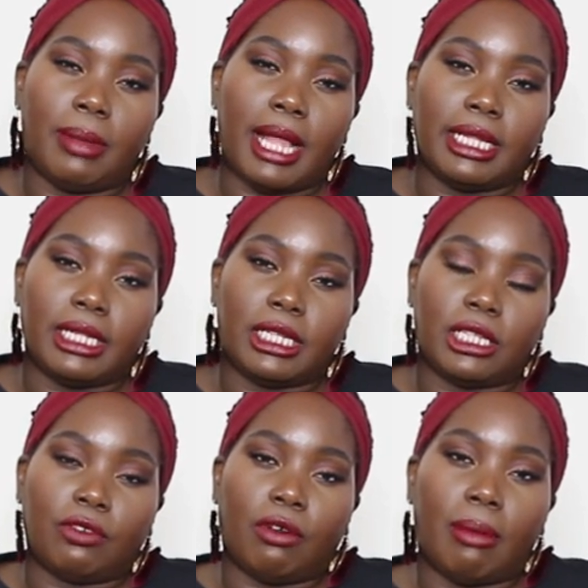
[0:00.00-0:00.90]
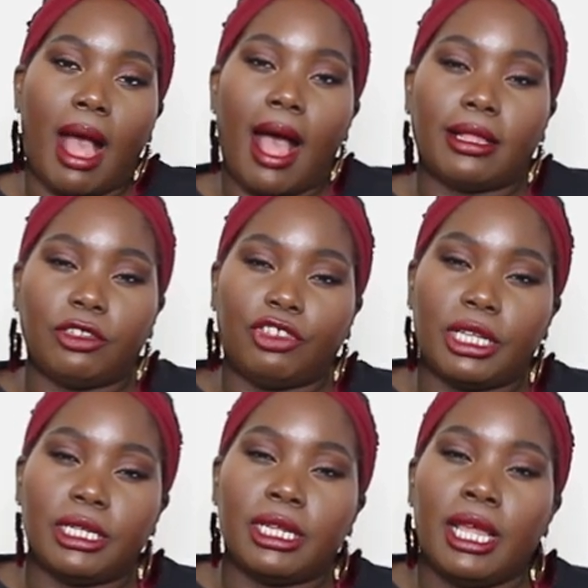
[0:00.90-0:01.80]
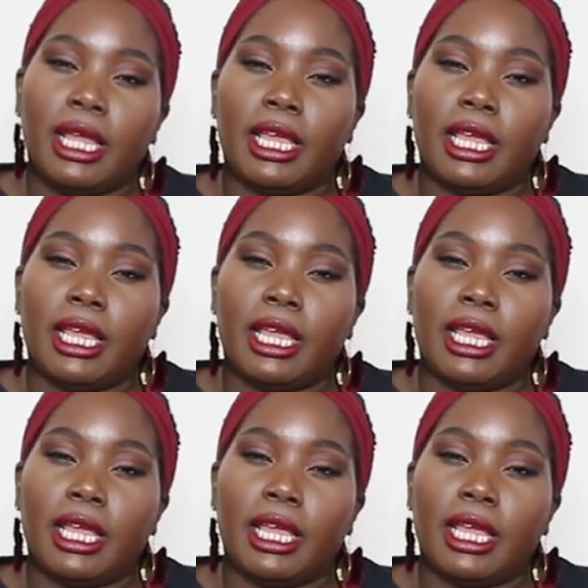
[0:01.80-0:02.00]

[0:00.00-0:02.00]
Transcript: I think this is from Halogen.